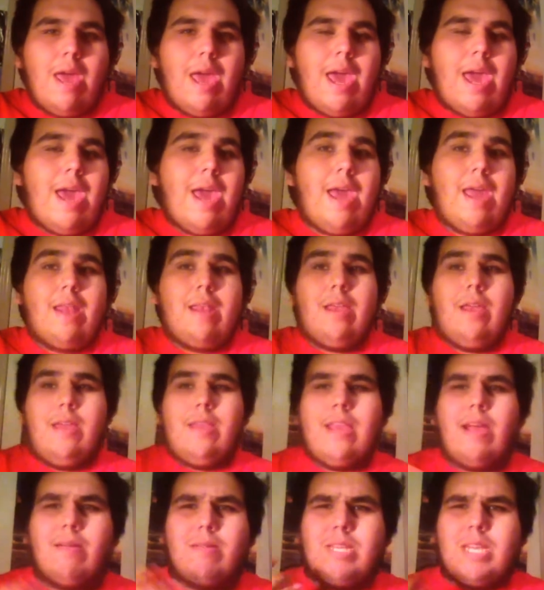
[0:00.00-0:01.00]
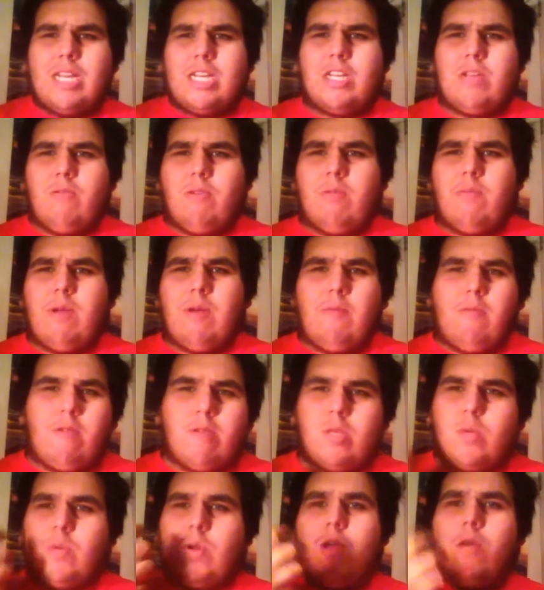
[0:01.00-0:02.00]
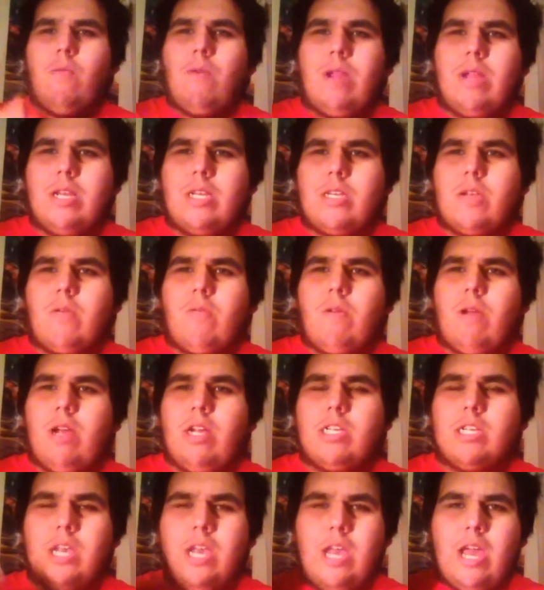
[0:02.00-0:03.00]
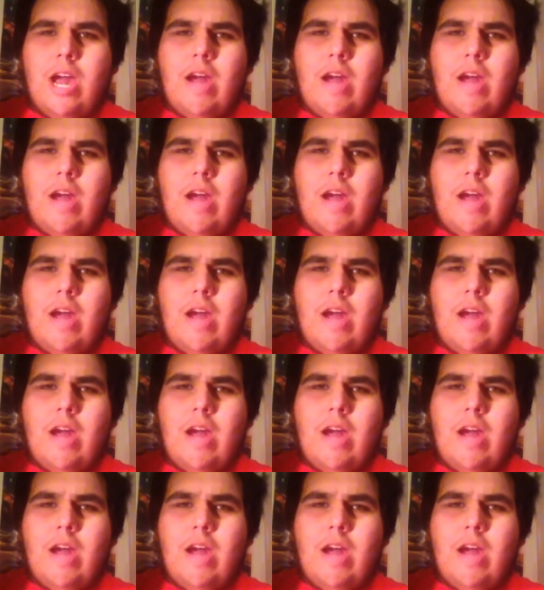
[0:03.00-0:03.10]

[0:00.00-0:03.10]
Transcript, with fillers: And that was actually one of my worries when I went to Rush.